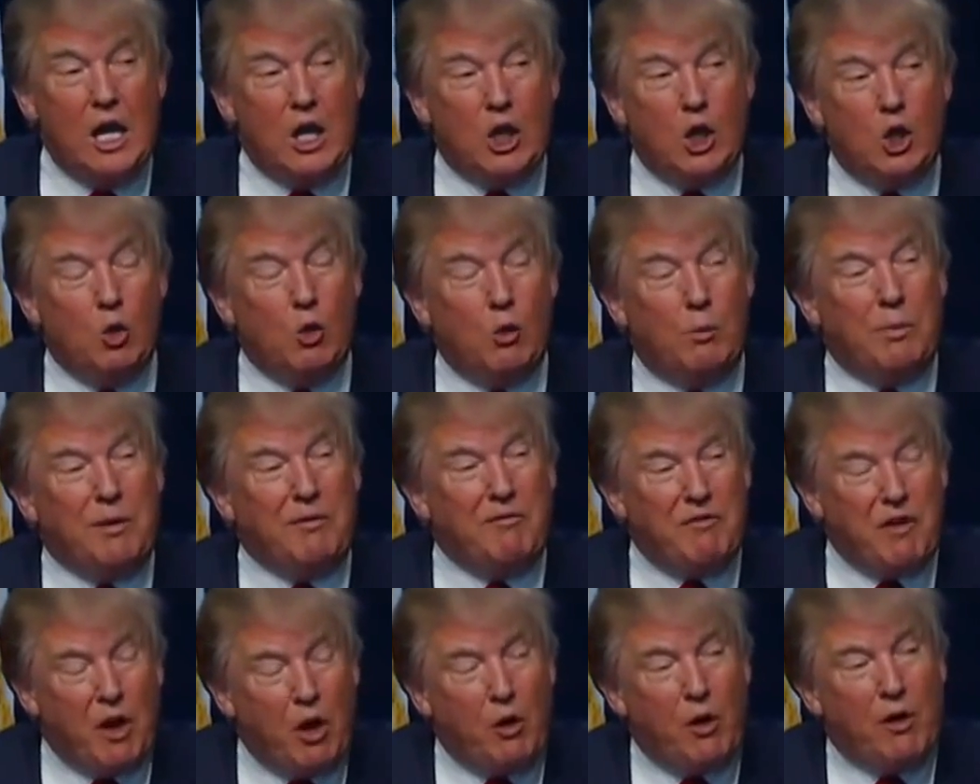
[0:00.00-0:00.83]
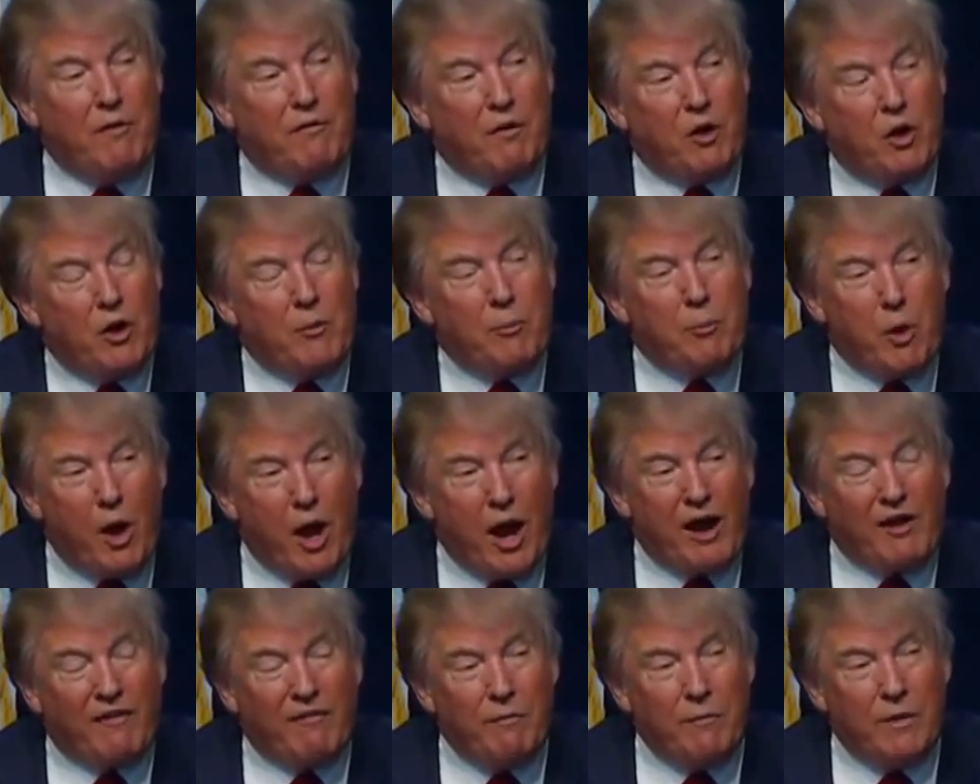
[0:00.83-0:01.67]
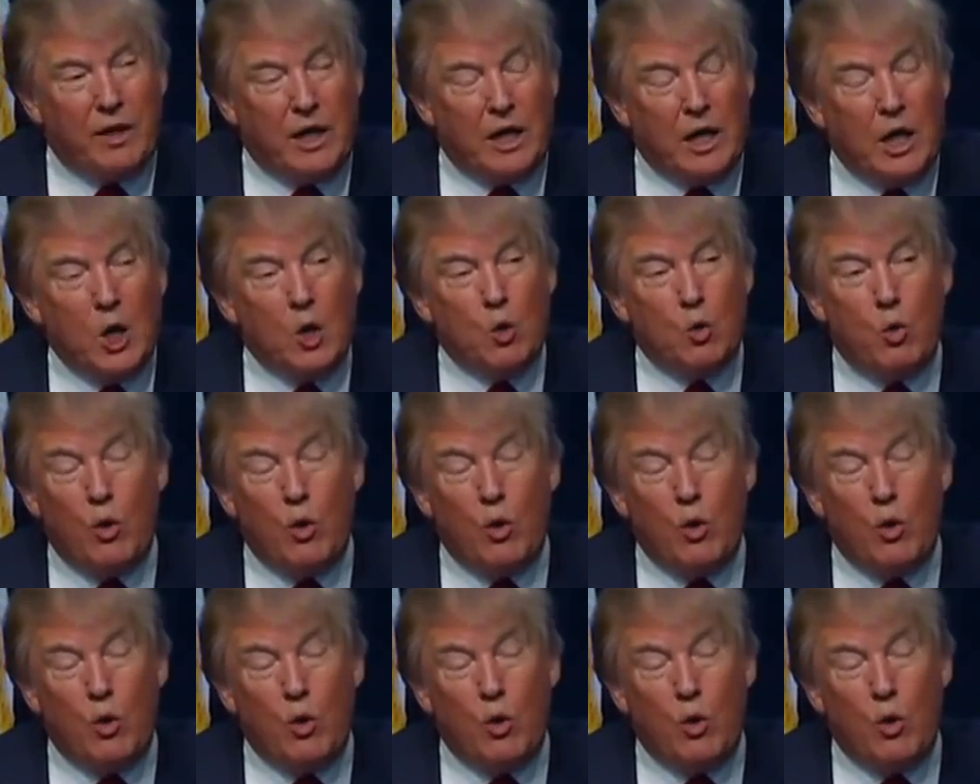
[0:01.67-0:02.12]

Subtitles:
You will be very, very proud of me.